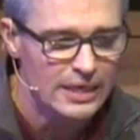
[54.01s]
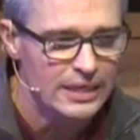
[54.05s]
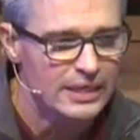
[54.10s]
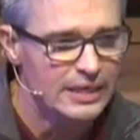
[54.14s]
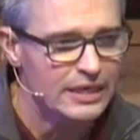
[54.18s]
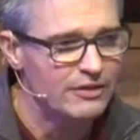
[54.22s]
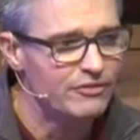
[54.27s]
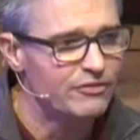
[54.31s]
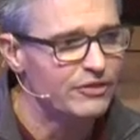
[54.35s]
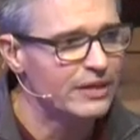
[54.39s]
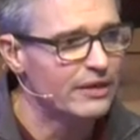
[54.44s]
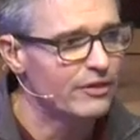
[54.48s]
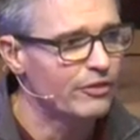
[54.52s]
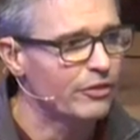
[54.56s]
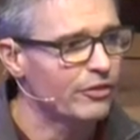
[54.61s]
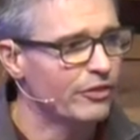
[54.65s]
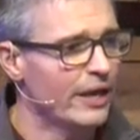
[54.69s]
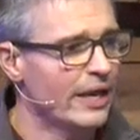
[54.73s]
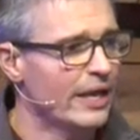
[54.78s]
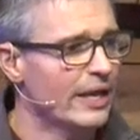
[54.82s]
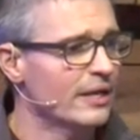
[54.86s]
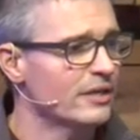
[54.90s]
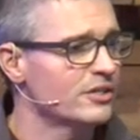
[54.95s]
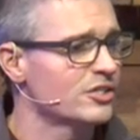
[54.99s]
giving
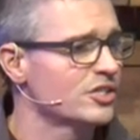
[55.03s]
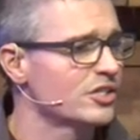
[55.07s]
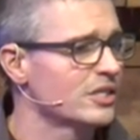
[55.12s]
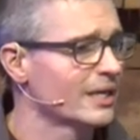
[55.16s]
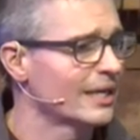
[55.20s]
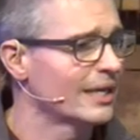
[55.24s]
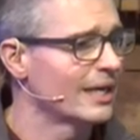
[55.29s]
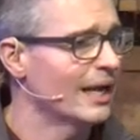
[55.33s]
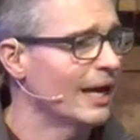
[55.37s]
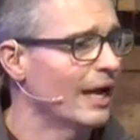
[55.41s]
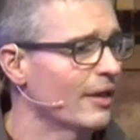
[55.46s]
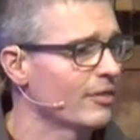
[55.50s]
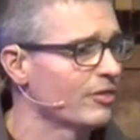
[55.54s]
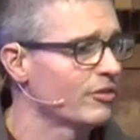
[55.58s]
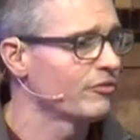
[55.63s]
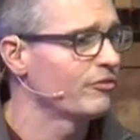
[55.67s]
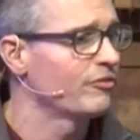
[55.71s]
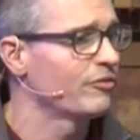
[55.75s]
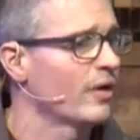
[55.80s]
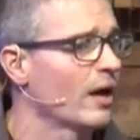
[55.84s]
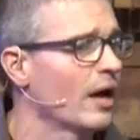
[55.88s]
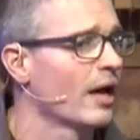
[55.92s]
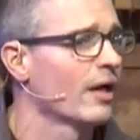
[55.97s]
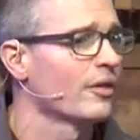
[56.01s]
thanks to God the
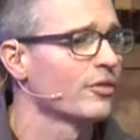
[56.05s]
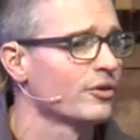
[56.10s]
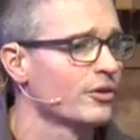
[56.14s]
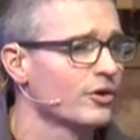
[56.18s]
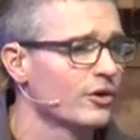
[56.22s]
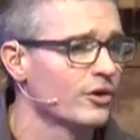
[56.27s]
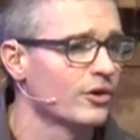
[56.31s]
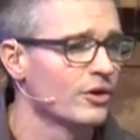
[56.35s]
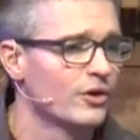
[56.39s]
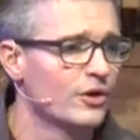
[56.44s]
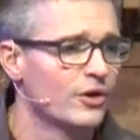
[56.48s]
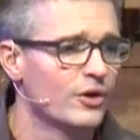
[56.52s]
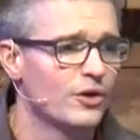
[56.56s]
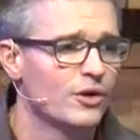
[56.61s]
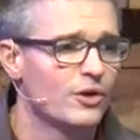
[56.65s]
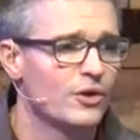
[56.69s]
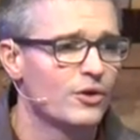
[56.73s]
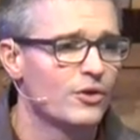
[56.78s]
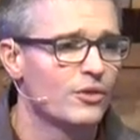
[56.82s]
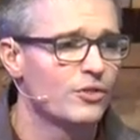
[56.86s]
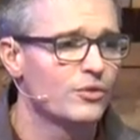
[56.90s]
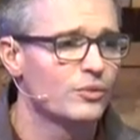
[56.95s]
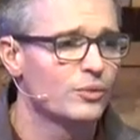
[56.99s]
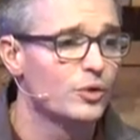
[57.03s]
Father
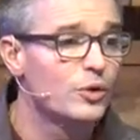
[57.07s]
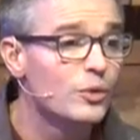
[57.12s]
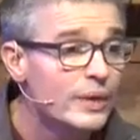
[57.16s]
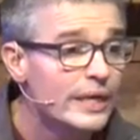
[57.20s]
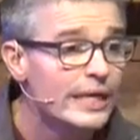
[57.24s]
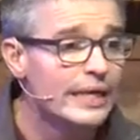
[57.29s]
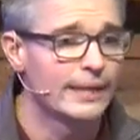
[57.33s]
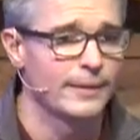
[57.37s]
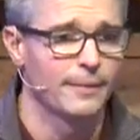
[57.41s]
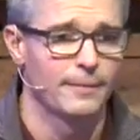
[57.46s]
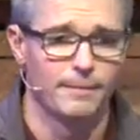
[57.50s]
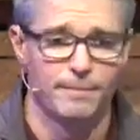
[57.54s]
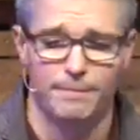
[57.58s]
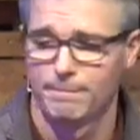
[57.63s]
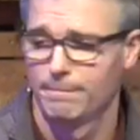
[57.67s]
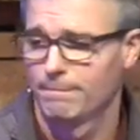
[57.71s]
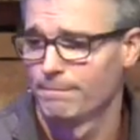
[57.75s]
through him.